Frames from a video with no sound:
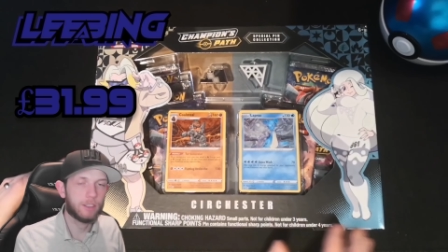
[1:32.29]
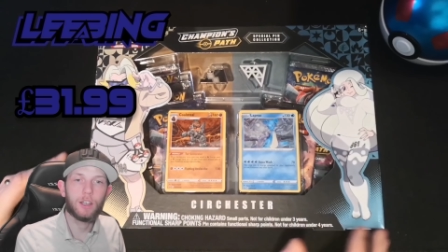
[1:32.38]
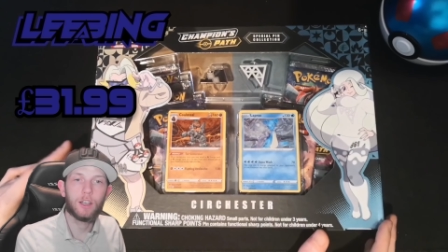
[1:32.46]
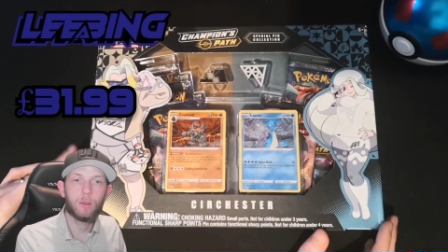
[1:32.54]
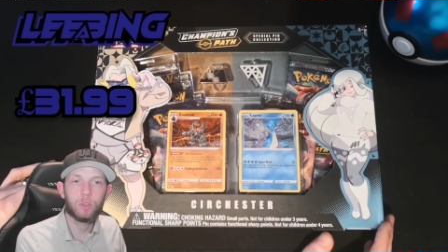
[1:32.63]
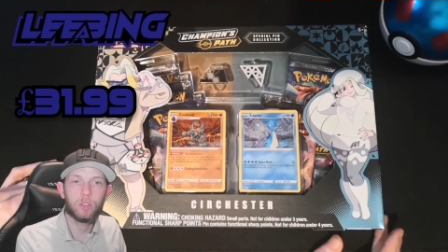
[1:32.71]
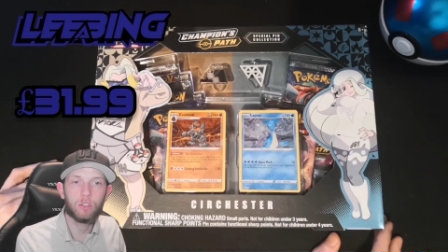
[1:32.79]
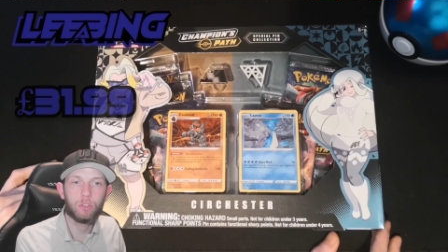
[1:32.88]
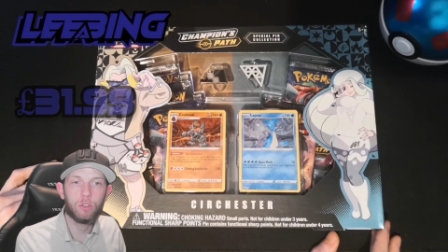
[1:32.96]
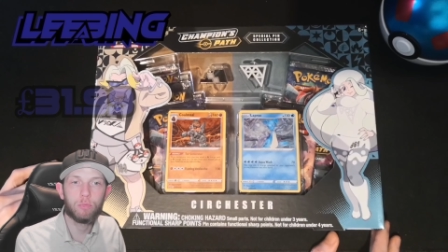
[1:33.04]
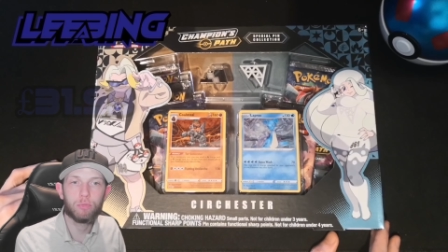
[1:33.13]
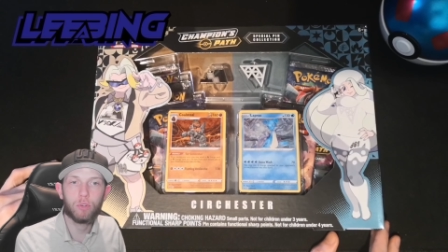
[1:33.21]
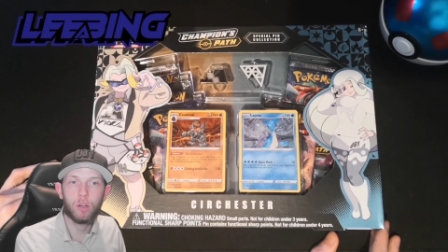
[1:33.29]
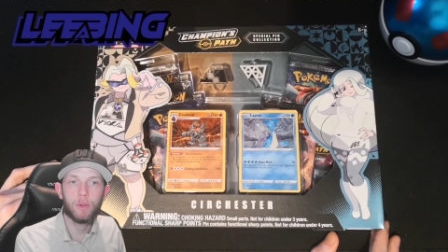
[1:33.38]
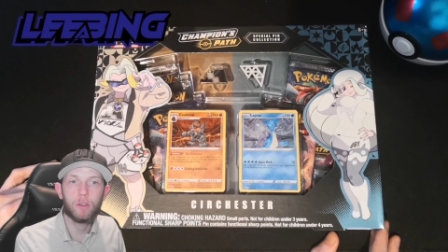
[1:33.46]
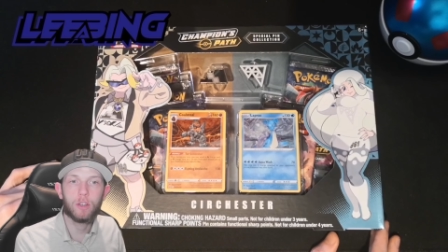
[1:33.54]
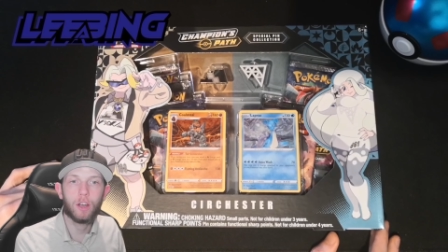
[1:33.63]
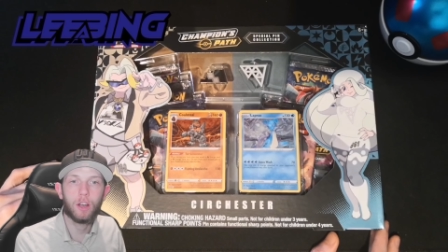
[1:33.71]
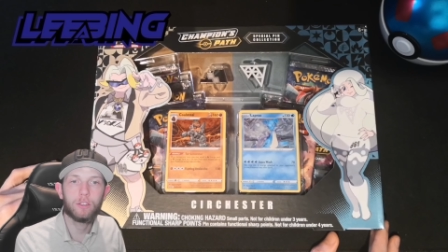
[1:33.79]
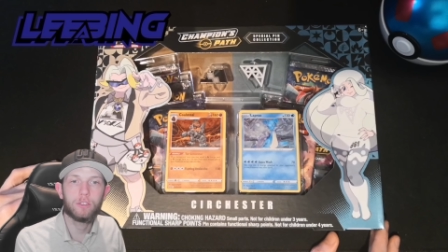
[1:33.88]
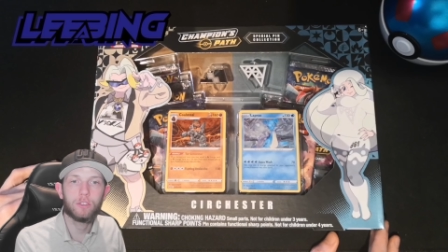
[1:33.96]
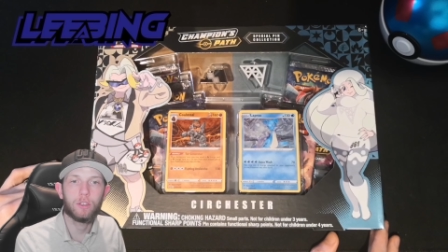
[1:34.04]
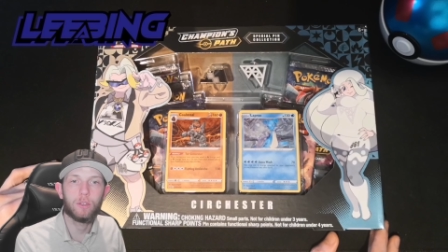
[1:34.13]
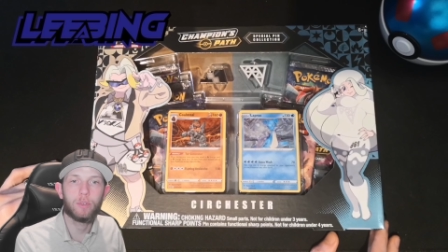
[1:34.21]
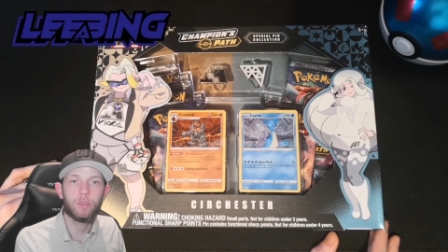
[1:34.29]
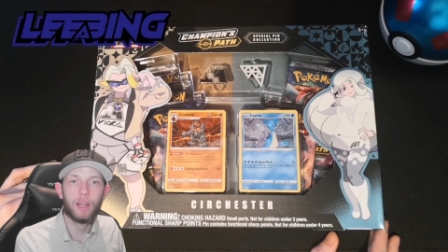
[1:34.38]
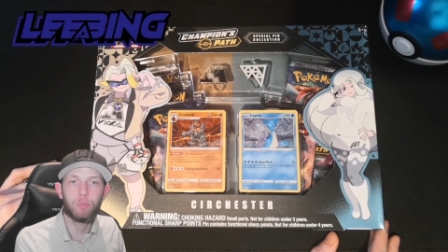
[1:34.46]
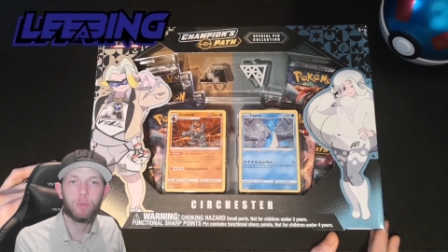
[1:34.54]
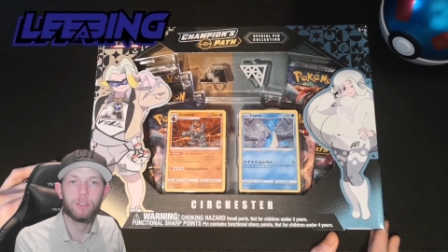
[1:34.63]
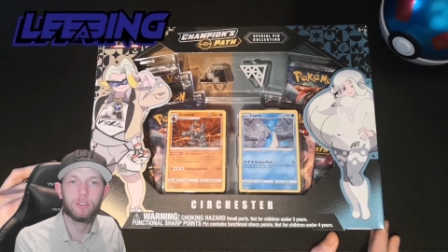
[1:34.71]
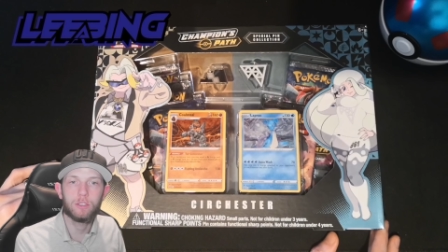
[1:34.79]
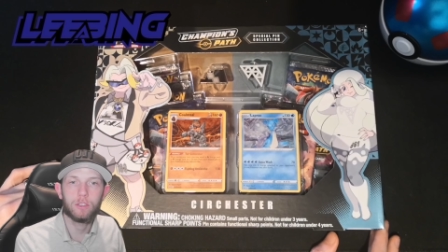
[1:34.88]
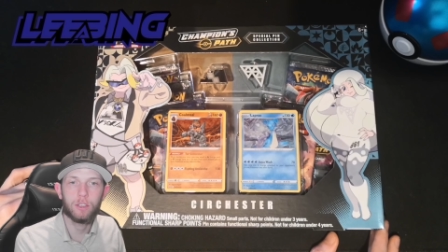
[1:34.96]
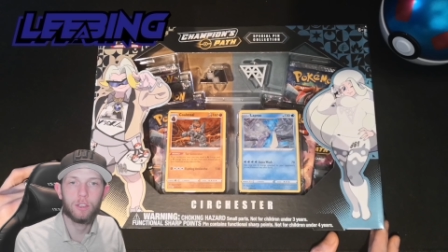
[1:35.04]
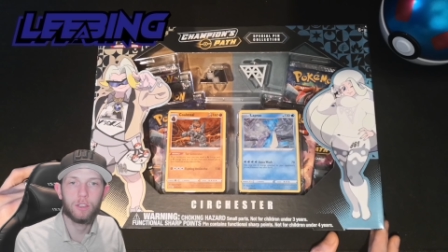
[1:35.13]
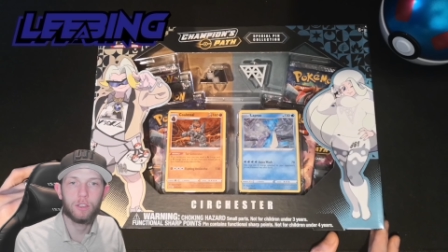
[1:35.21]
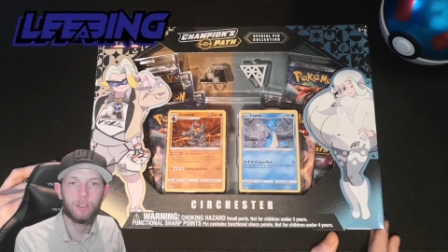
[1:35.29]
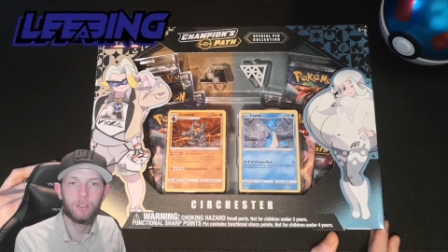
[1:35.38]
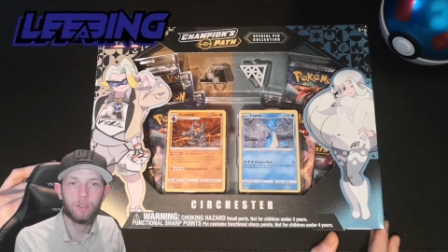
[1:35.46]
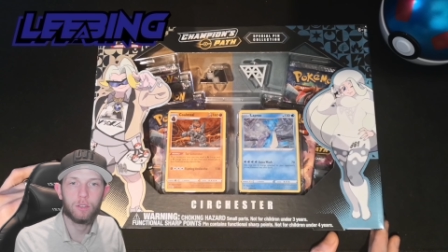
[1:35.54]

with the 2 promo cards of Lapras and